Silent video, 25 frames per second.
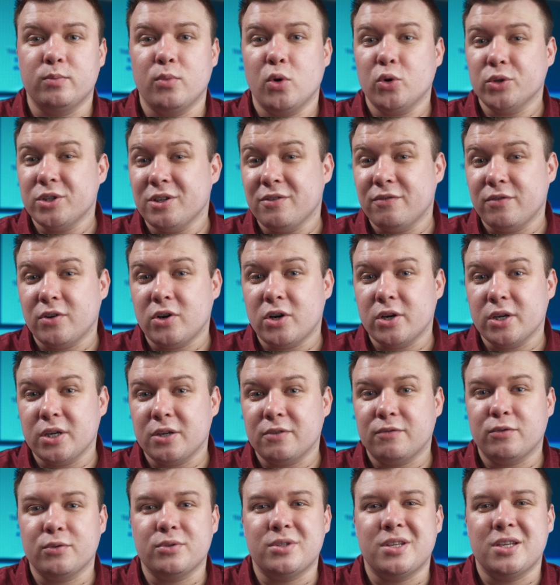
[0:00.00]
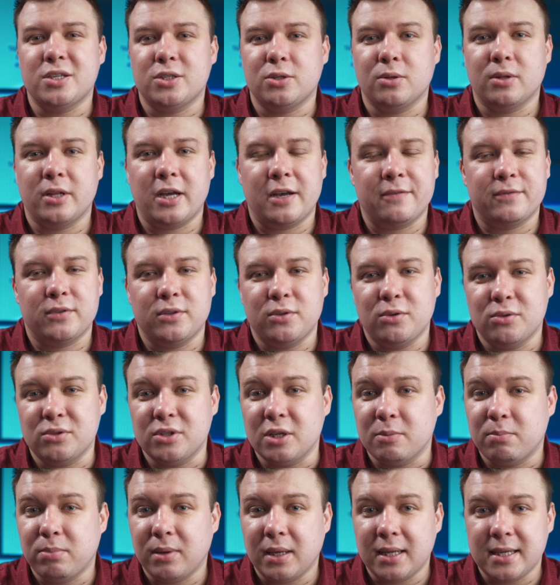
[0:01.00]
modifier. For this, you'll have to use
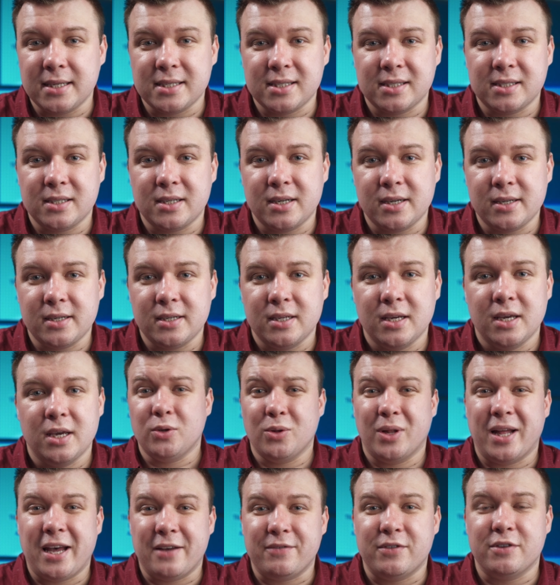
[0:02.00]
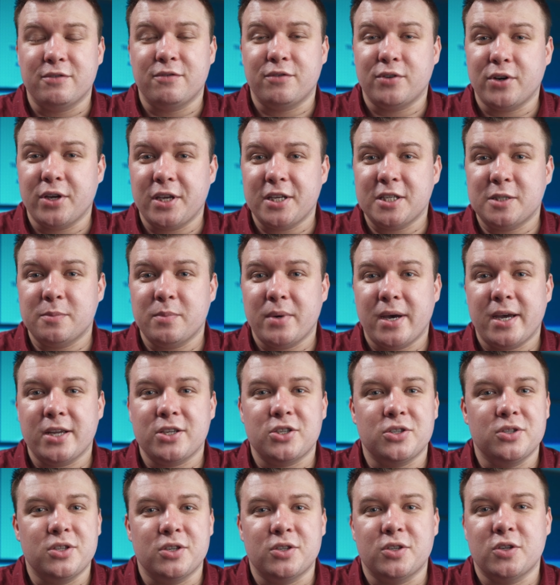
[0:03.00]
the plus sign. You'll have the phrase
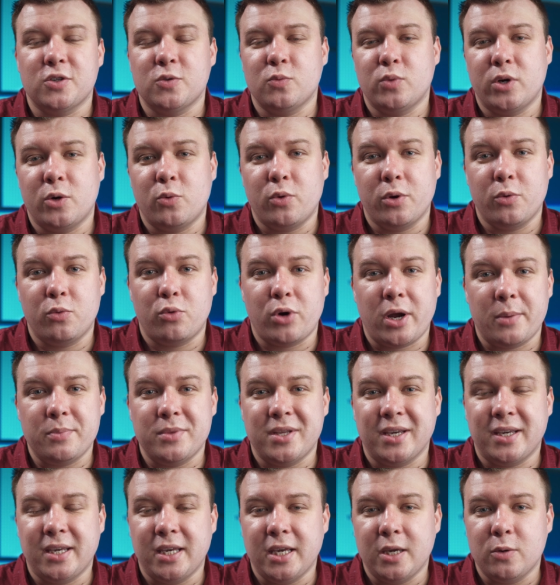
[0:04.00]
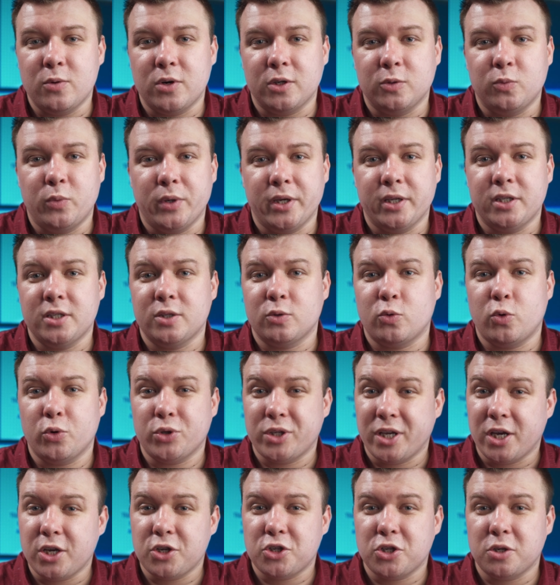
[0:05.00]
match. This is where we wrap the keyword with
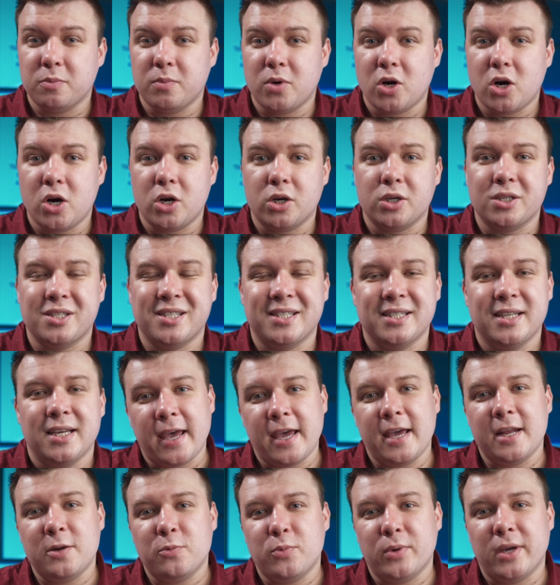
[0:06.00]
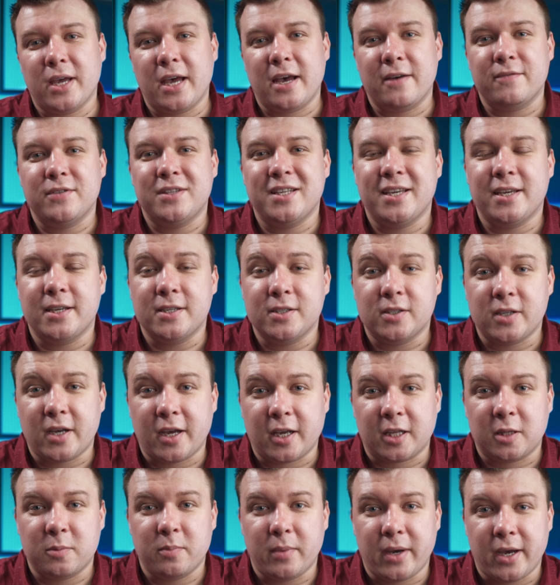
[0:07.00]
quotation marks. And we have the
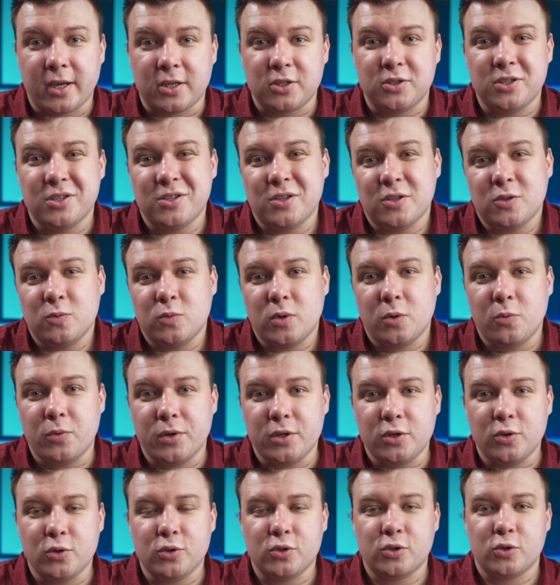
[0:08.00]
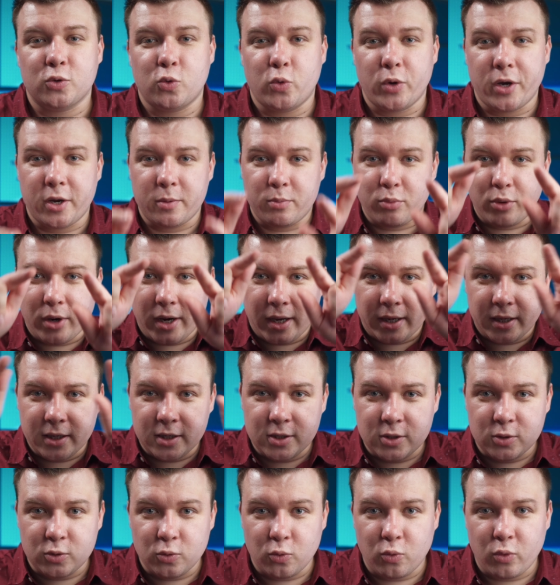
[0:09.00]
exact match. This is where we use square
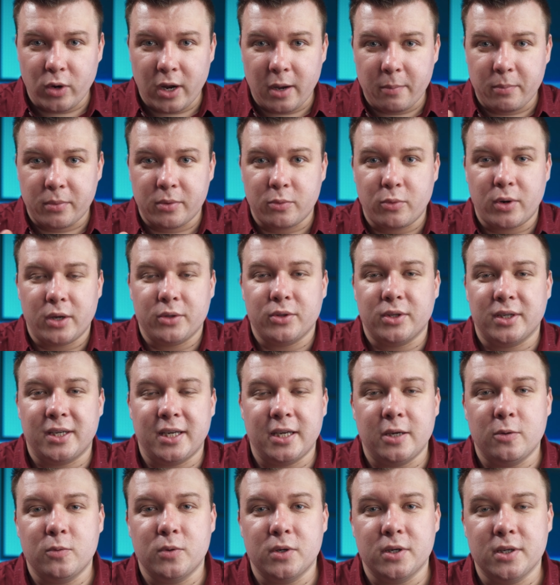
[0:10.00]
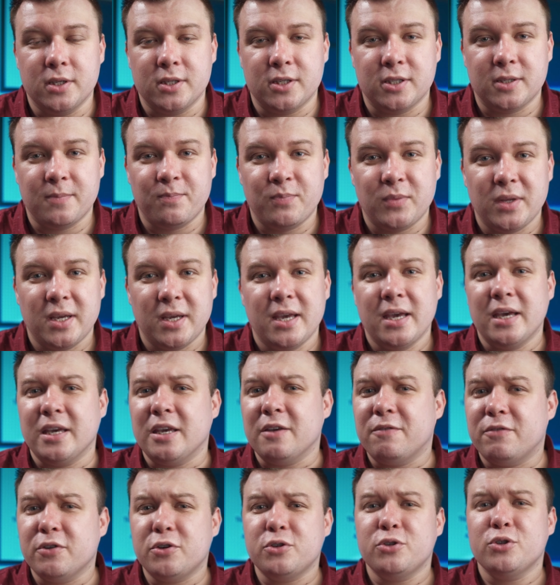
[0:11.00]
brackets to wrap around the keywords.
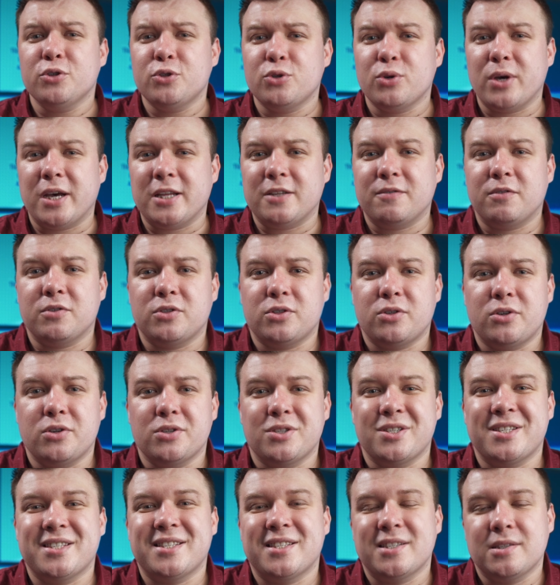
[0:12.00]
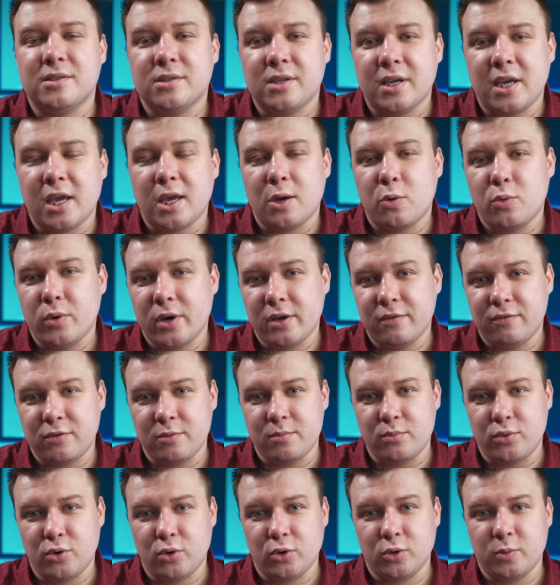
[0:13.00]
If you're new to advertising, stay away
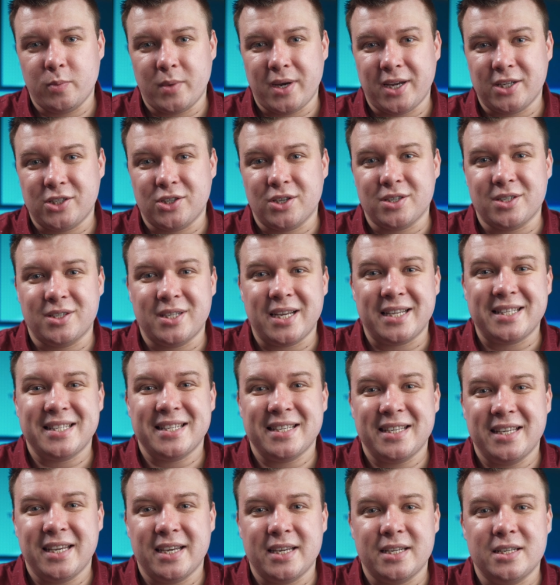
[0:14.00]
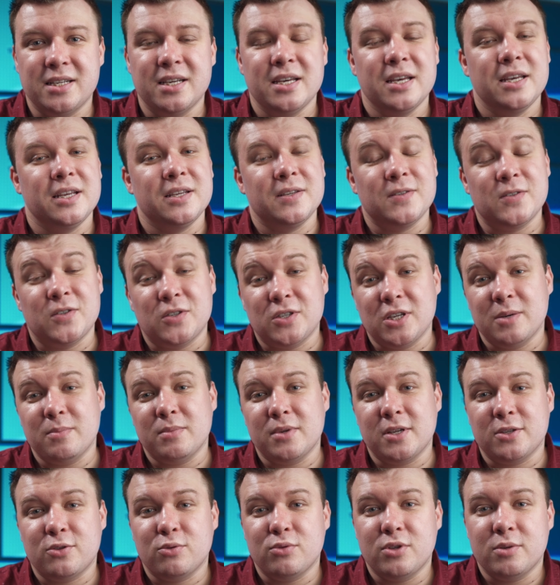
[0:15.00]
from broad match, as that, again,
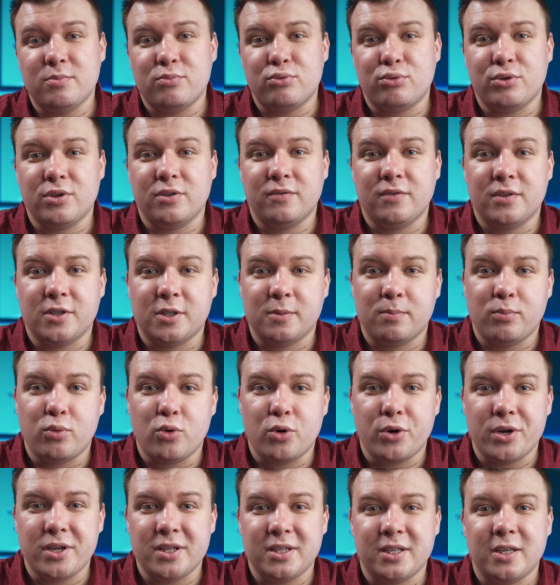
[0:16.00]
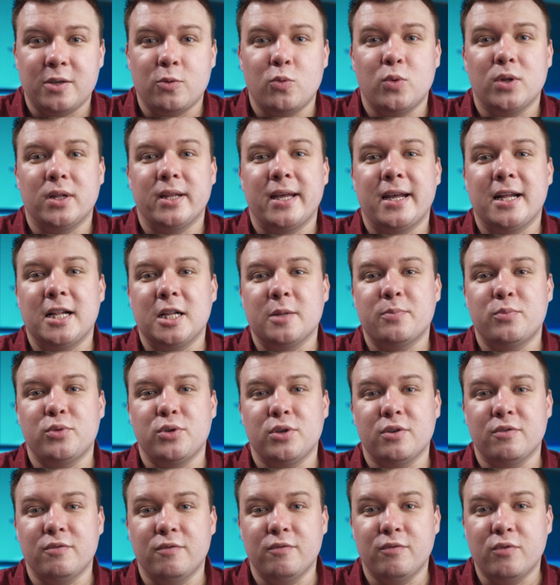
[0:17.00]
similar to the previous point, it will help
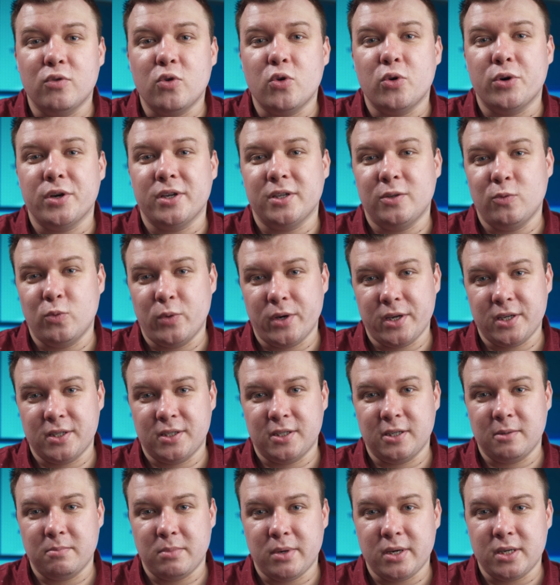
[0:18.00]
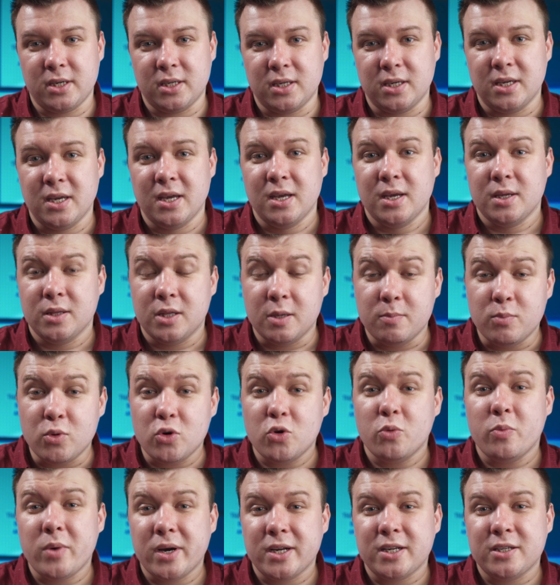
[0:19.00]
you avoid wasting money. The
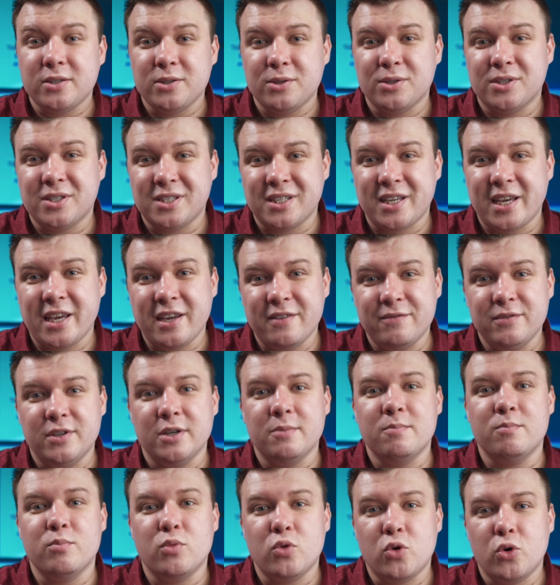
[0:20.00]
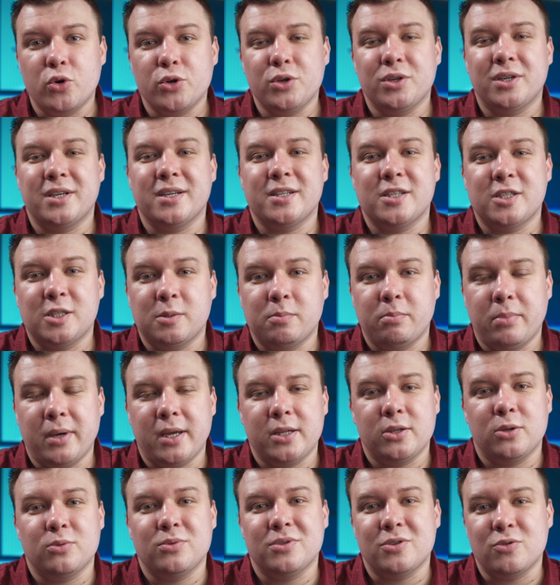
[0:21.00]
more money you save, the more you can
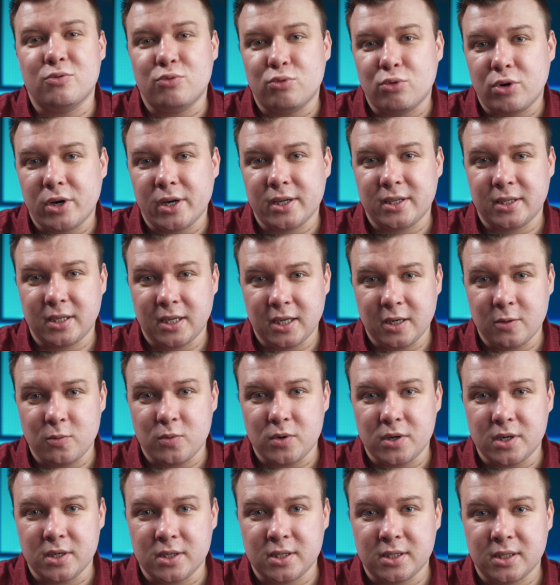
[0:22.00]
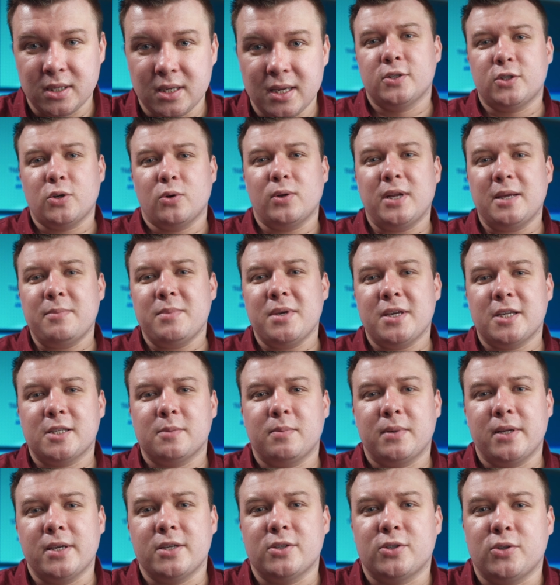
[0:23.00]
spend on the right keywords. So let me
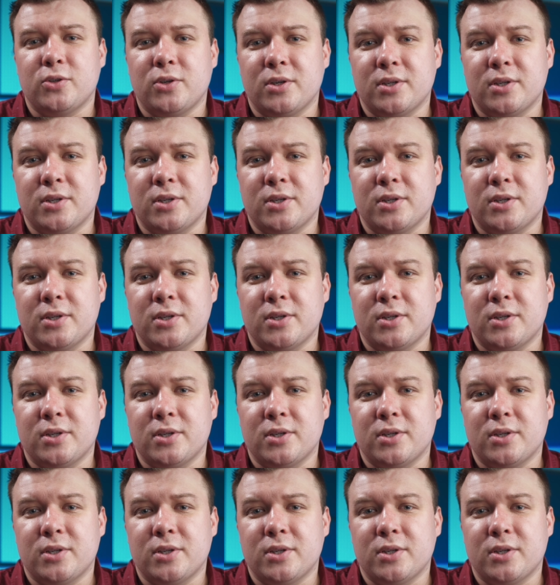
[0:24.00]
explain so you